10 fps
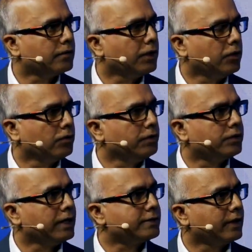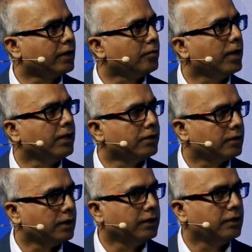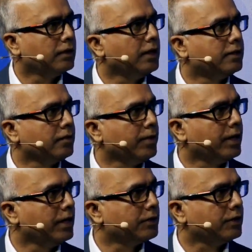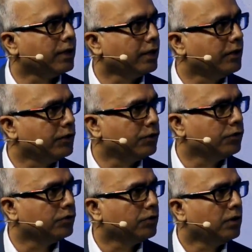in trade settlement, in intermediation that they do,